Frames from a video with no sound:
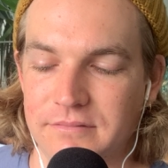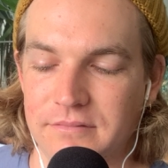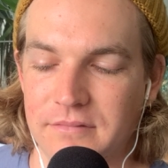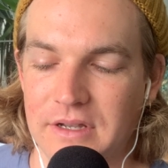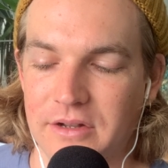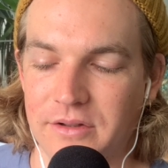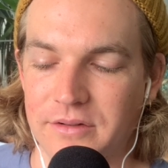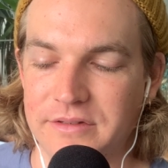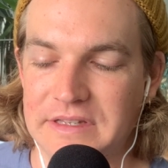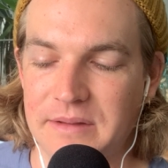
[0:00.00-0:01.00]
little
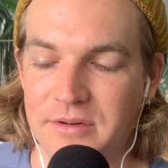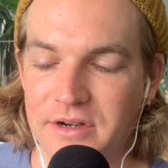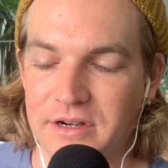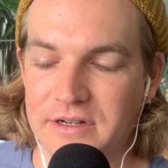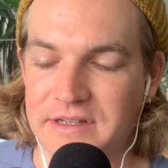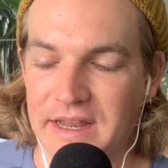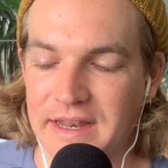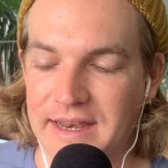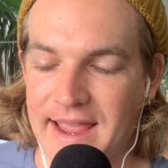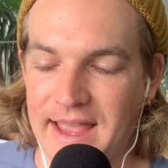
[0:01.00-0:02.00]
seabirds
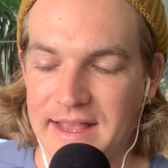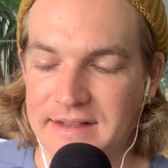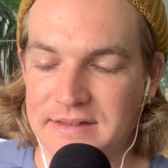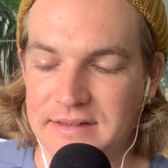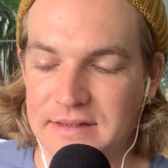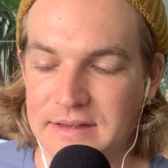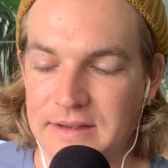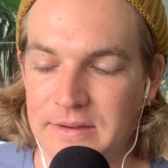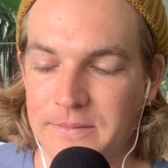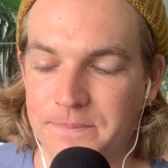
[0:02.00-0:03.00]
and eggs,
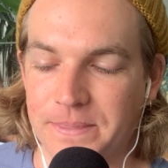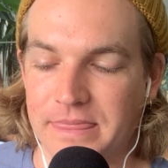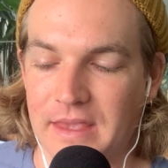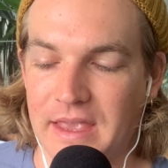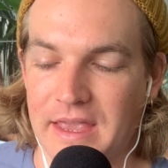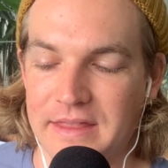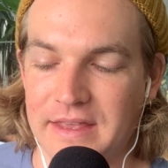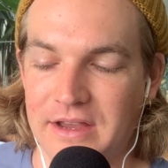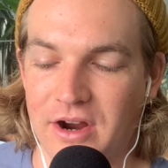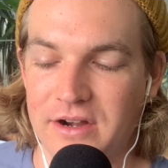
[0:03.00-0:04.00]
and they
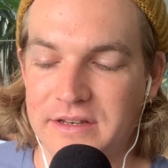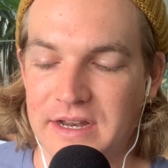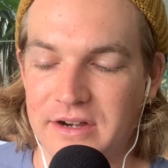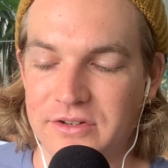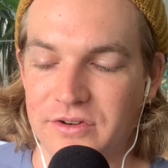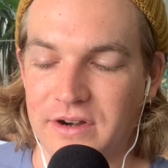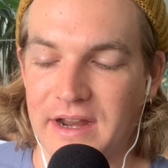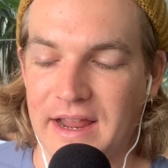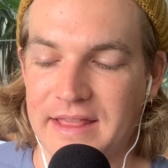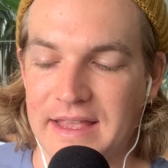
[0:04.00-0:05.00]
guard territory,
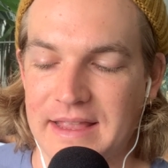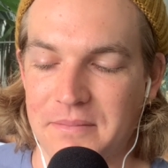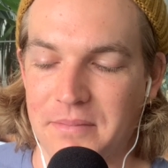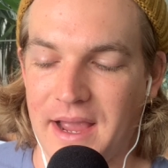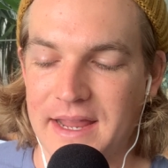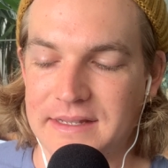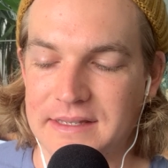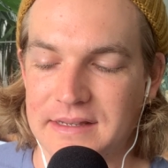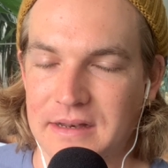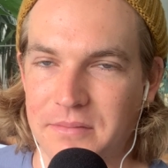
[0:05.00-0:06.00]
and they can bite,
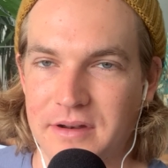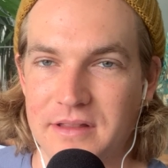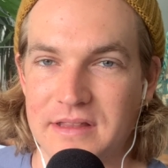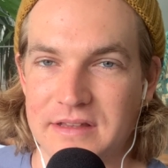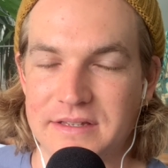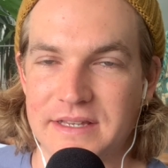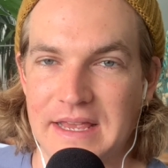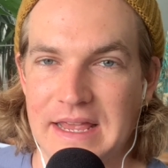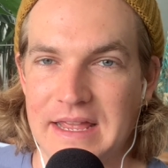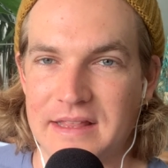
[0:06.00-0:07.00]
and apparently this
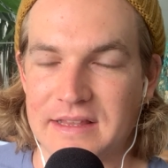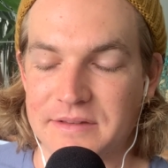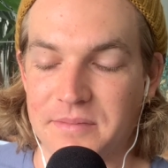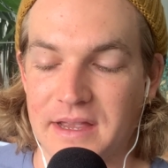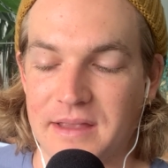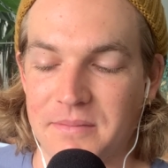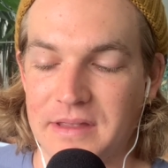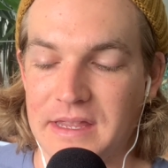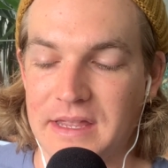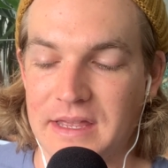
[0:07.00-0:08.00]
bite
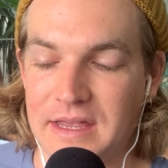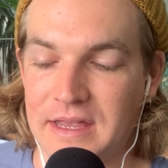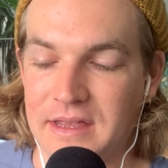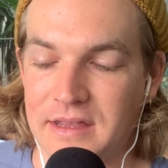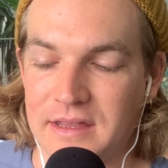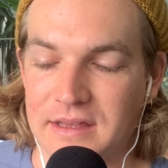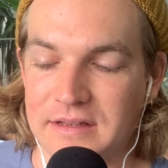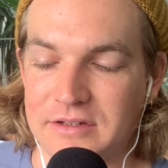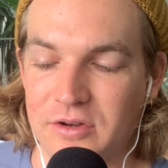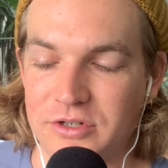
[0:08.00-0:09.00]
is
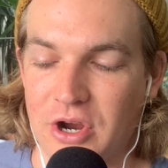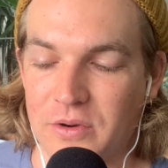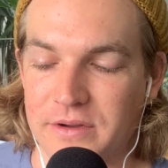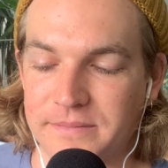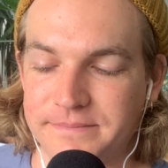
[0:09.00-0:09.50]
no joke.